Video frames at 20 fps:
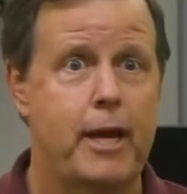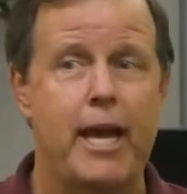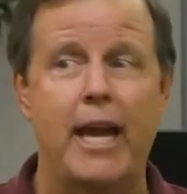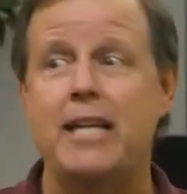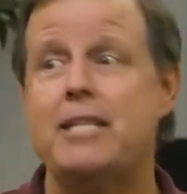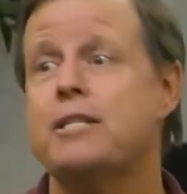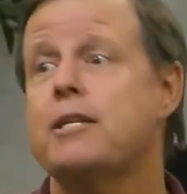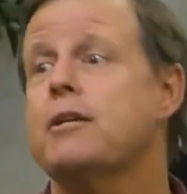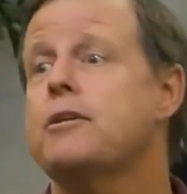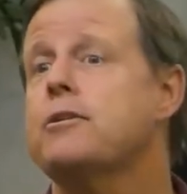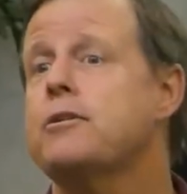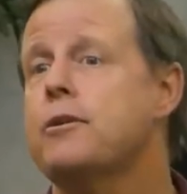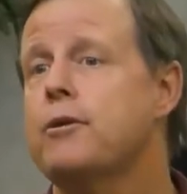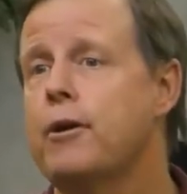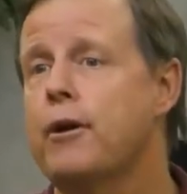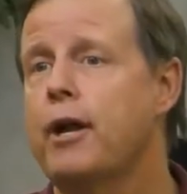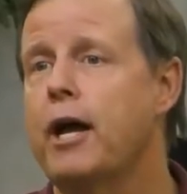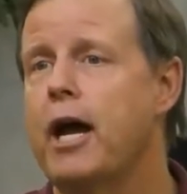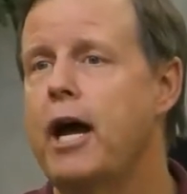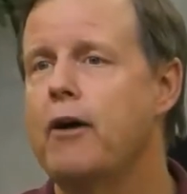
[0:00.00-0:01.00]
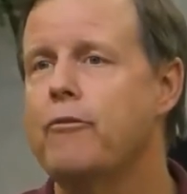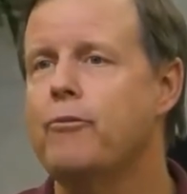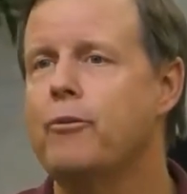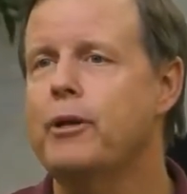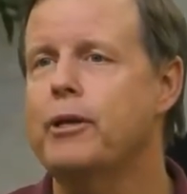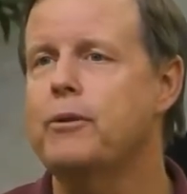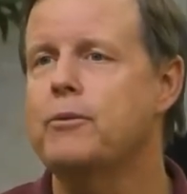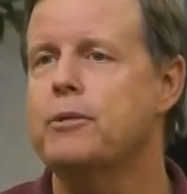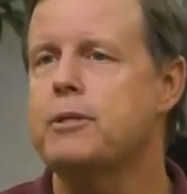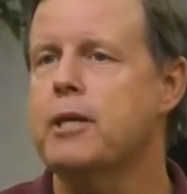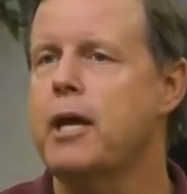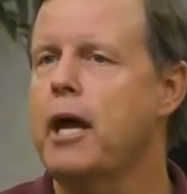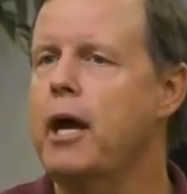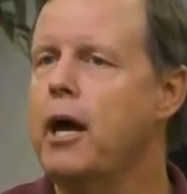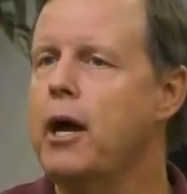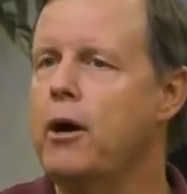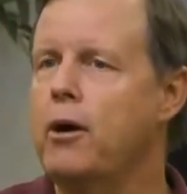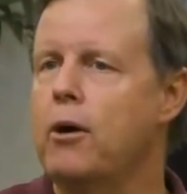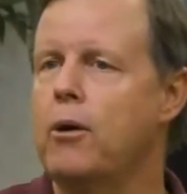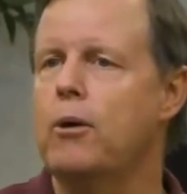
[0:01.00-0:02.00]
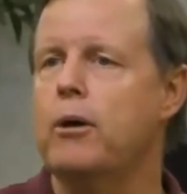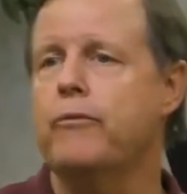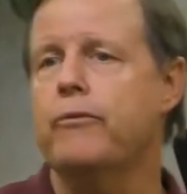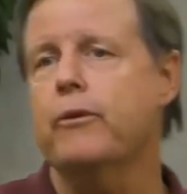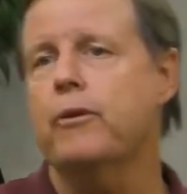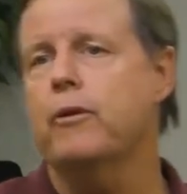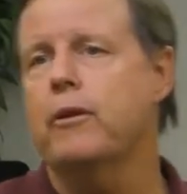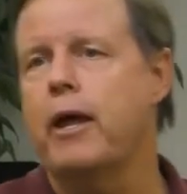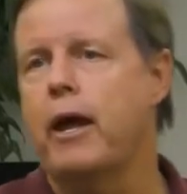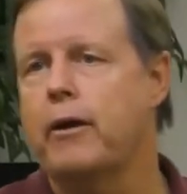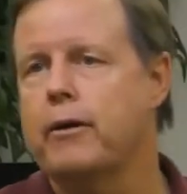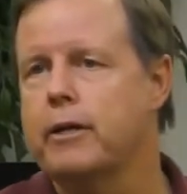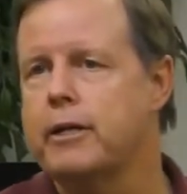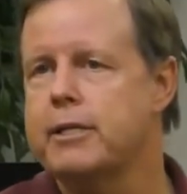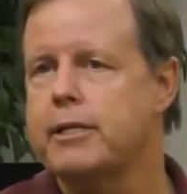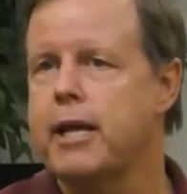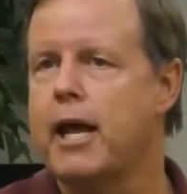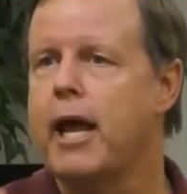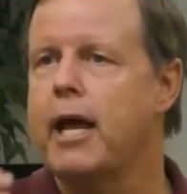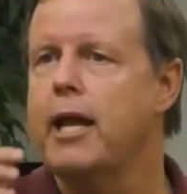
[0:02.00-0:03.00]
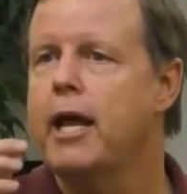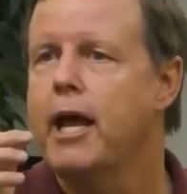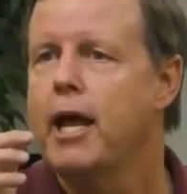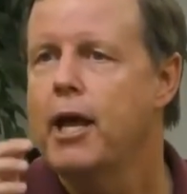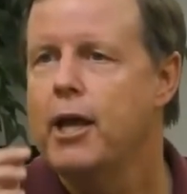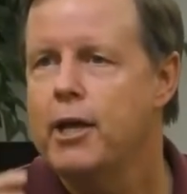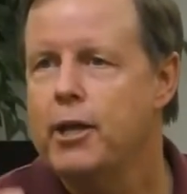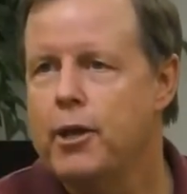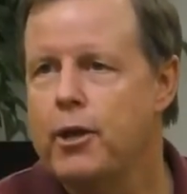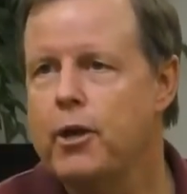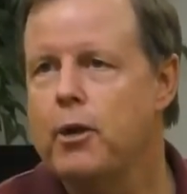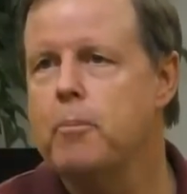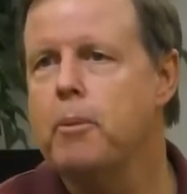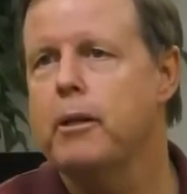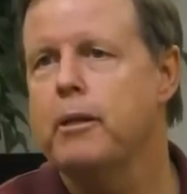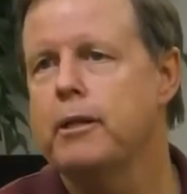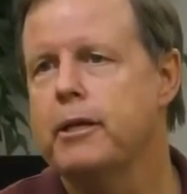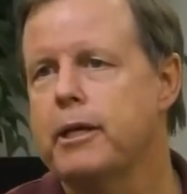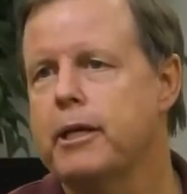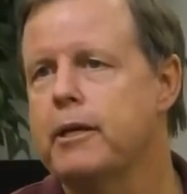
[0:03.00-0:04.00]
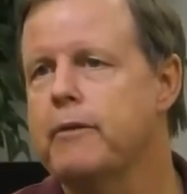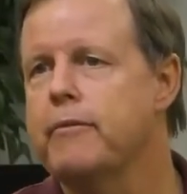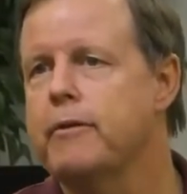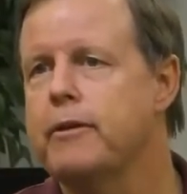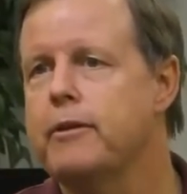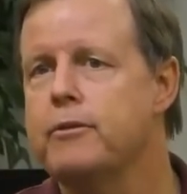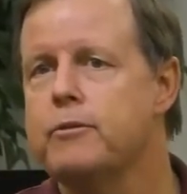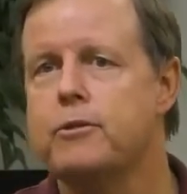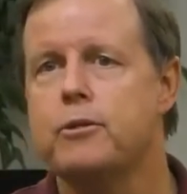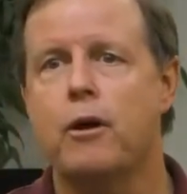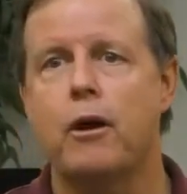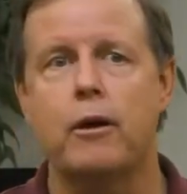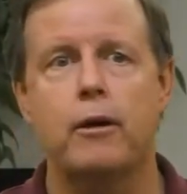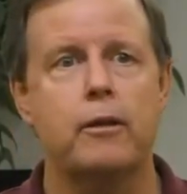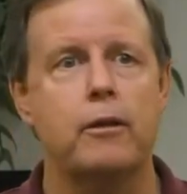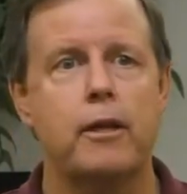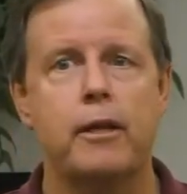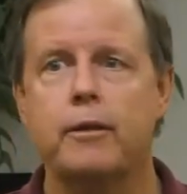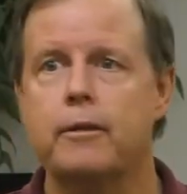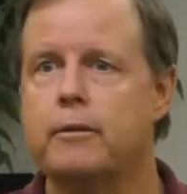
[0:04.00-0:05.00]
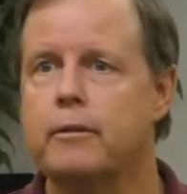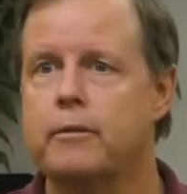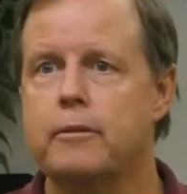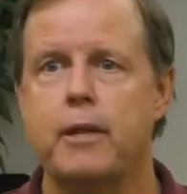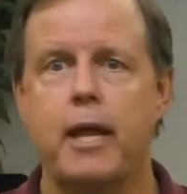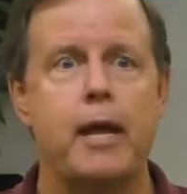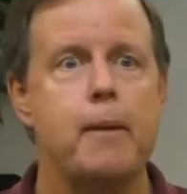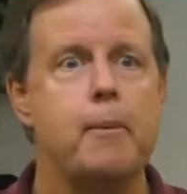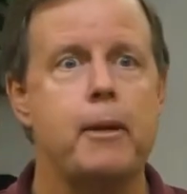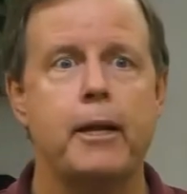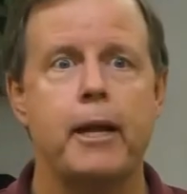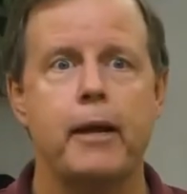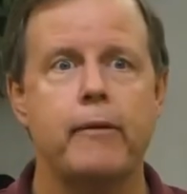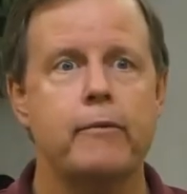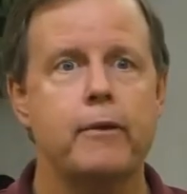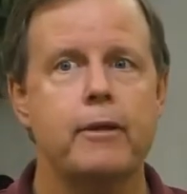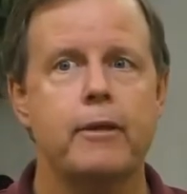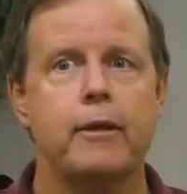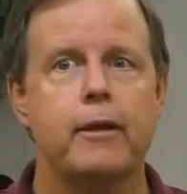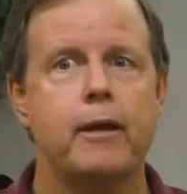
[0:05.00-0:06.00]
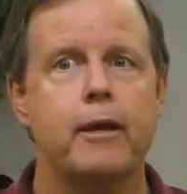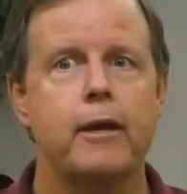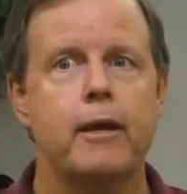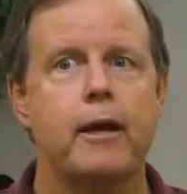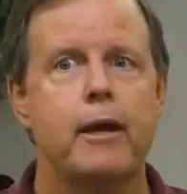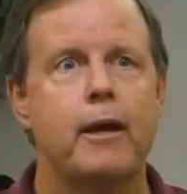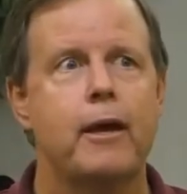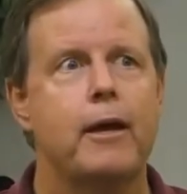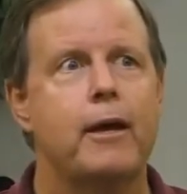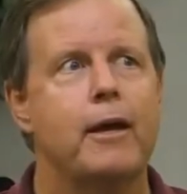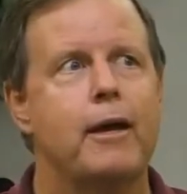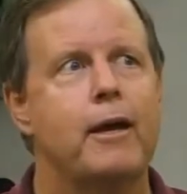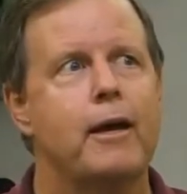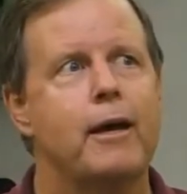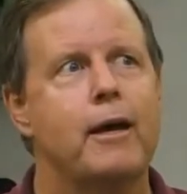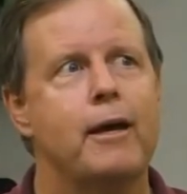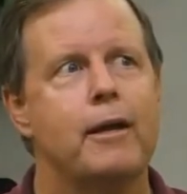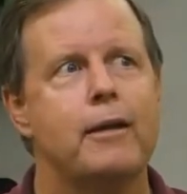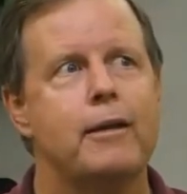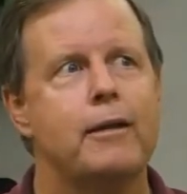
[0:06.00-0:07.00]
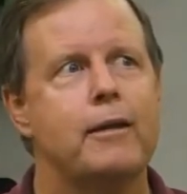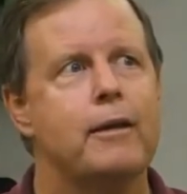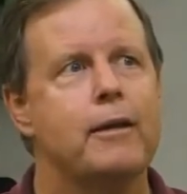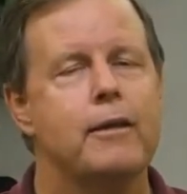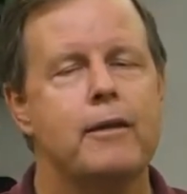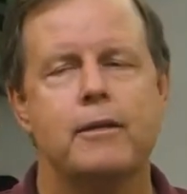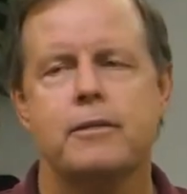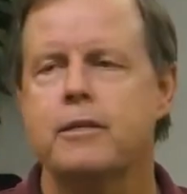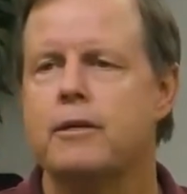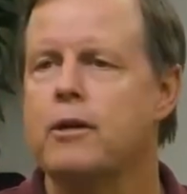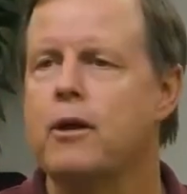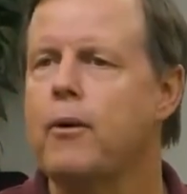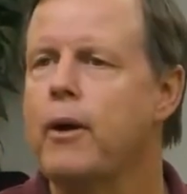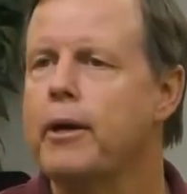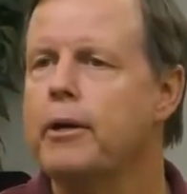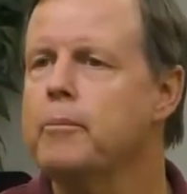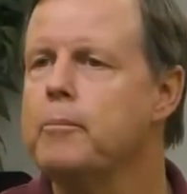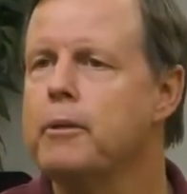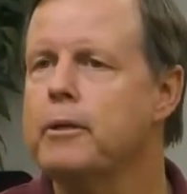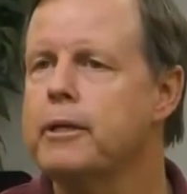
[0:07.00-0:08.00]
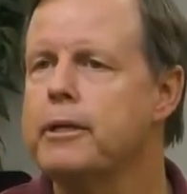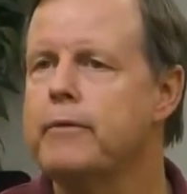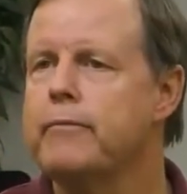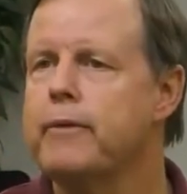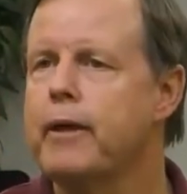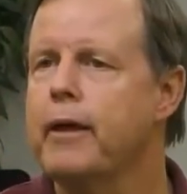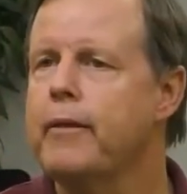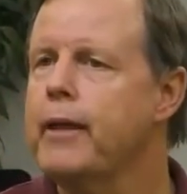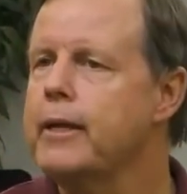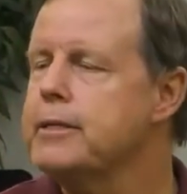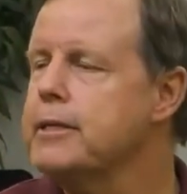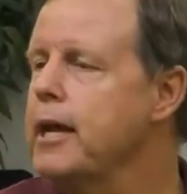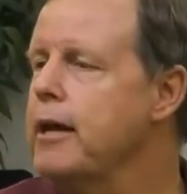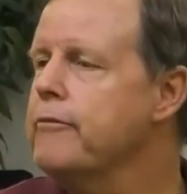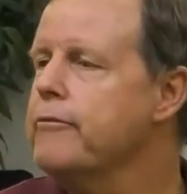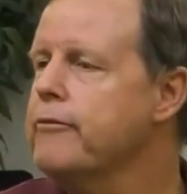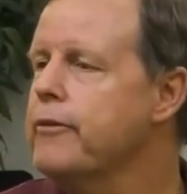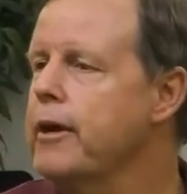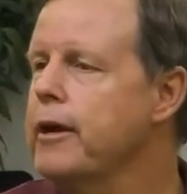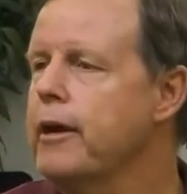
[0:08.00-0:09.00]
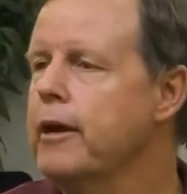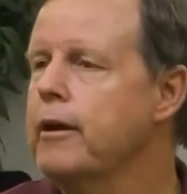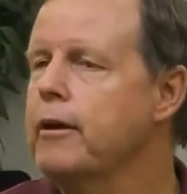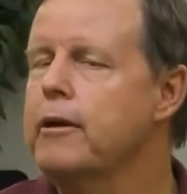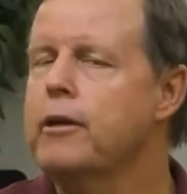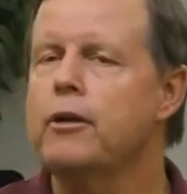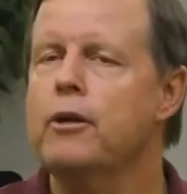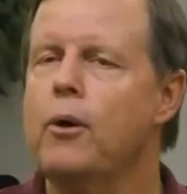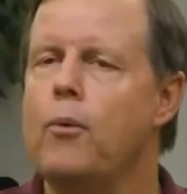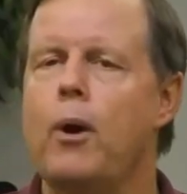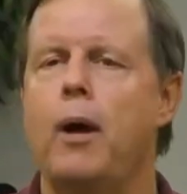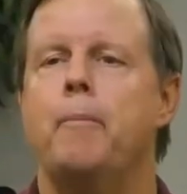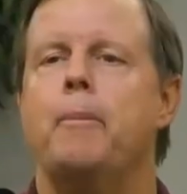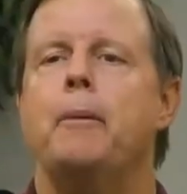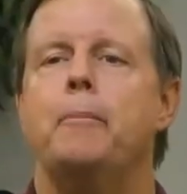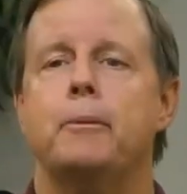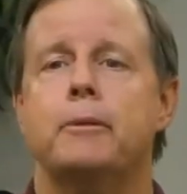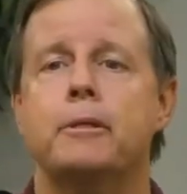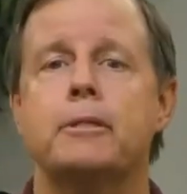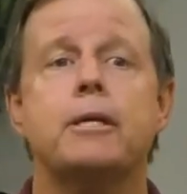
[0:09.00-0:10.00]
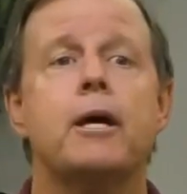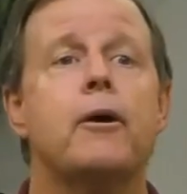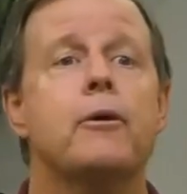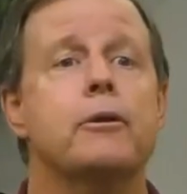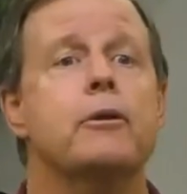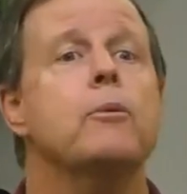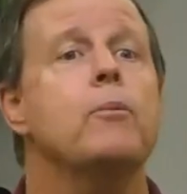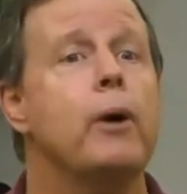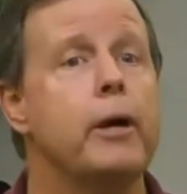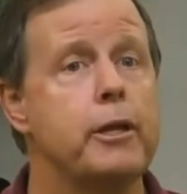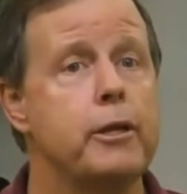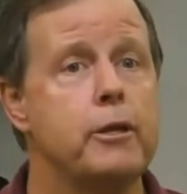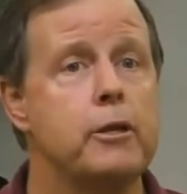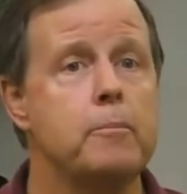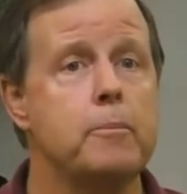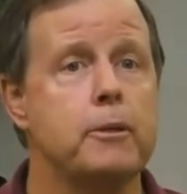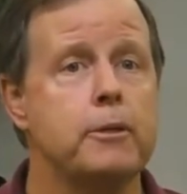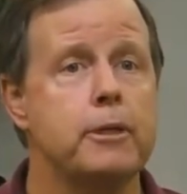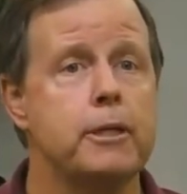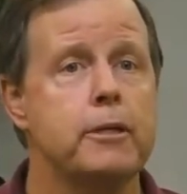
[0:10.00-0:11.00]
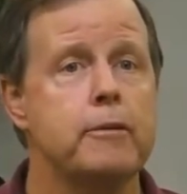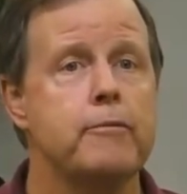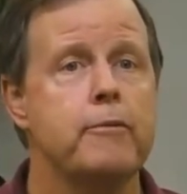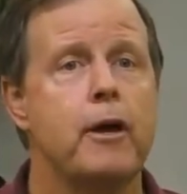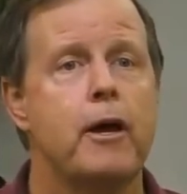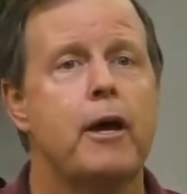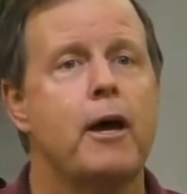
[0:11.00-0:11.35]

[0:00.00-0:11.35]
It's a turnoff when you say, oh, if you're a Latter-day Saint, you believe, and you start naming everything, and they say, no, I don't believe that. That's not fair. You don't want people to tell you what you believe.